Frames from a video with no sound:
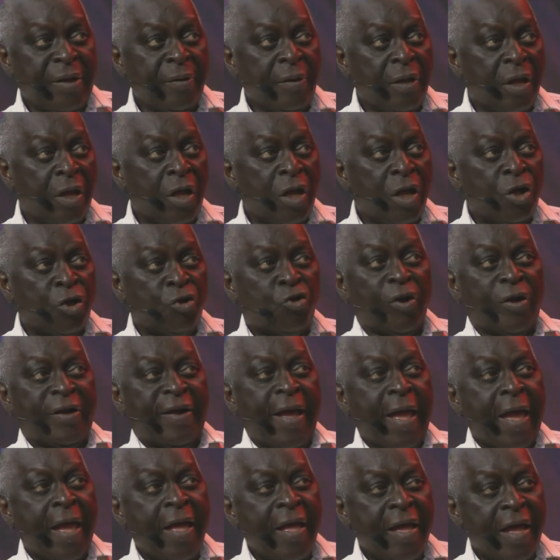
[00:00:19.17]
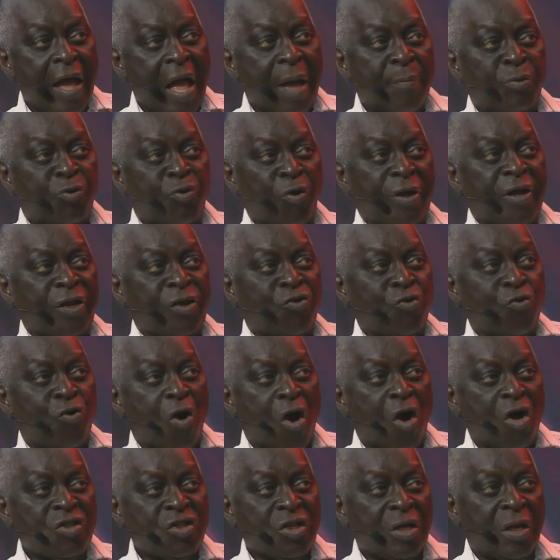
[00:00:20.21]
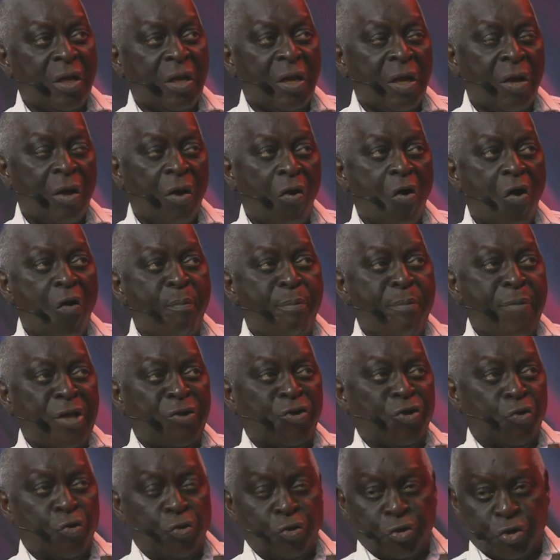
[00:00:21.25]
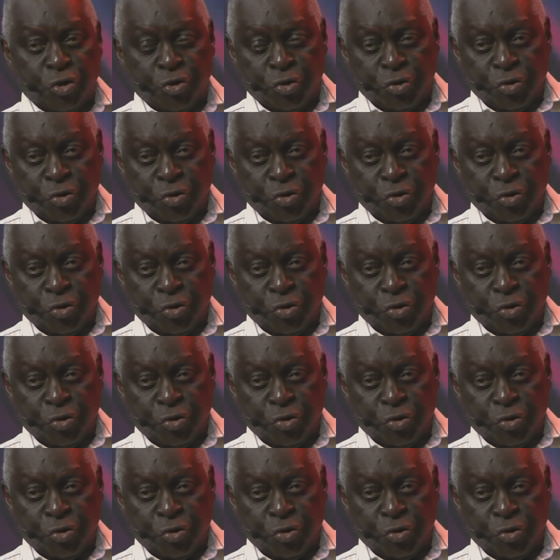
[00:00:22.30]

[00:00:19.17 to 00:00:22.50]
Today, I'm talking to us on measles,